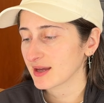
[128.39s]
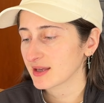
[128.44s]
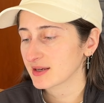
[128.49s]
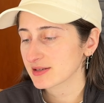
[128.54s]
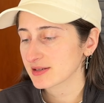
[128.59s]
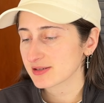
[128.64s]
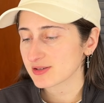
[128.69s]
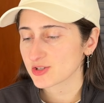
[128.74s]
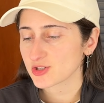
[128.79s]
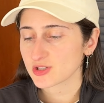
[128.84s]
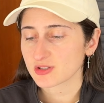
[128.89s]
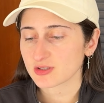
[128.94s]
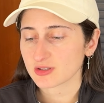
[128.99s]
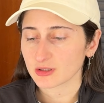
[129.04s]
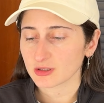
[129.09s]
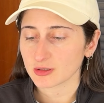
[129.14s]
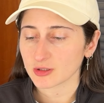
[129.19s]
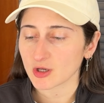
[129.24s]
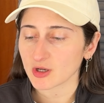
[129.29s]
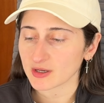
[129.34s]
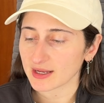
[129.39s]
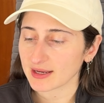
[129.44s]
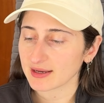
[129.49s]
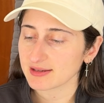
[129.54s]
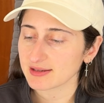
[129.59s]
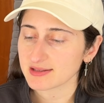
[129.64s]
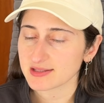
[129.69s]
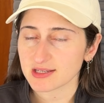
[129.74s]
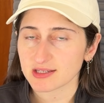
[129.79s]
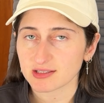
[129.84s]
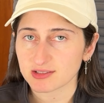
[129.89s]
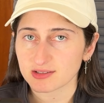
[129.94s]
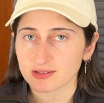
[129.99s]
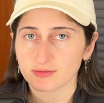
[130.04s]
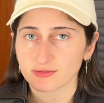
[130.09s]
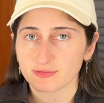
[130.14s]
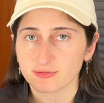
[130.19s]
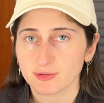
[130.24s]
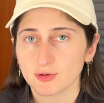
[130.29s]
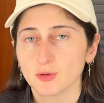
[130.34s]
it is just a lot easier to
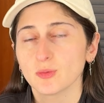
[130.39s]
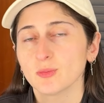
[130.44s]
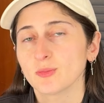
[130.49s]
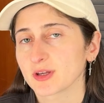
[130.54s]
film